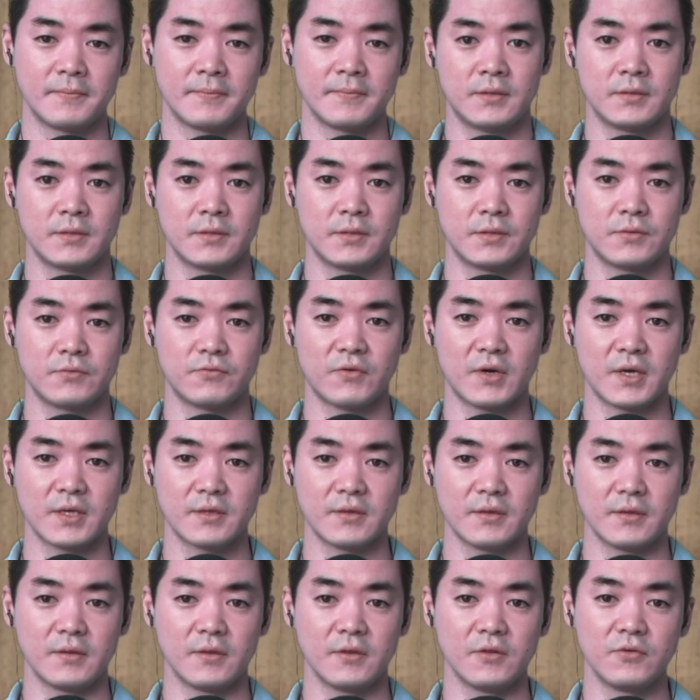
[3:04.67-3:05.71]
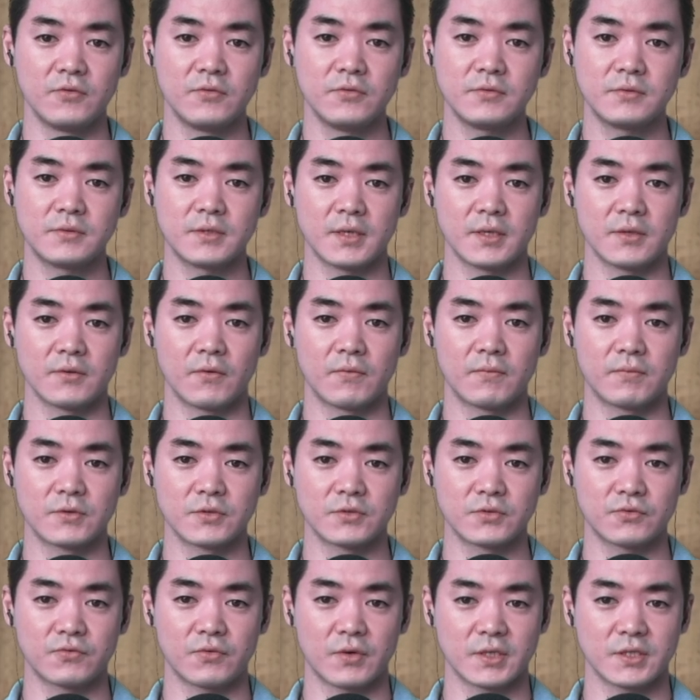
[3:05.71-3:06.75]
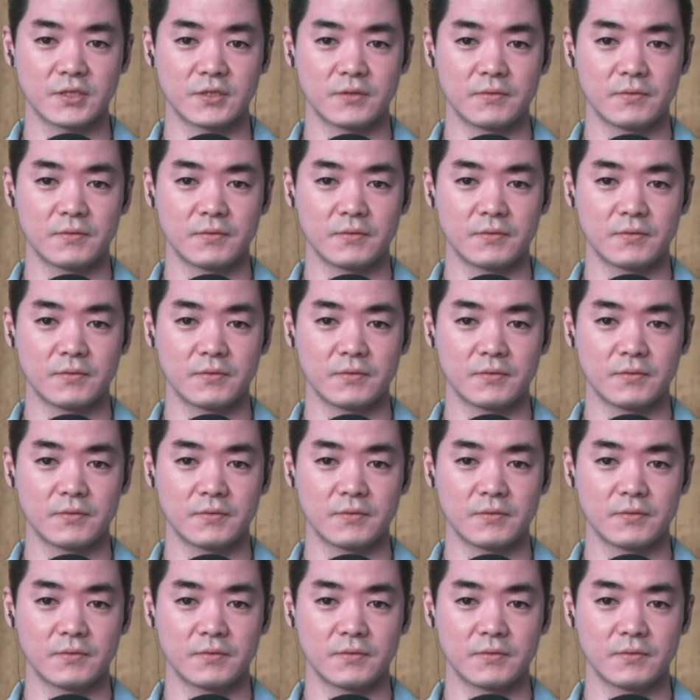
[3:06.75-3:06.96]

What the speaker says: Strengthen loose and overstretched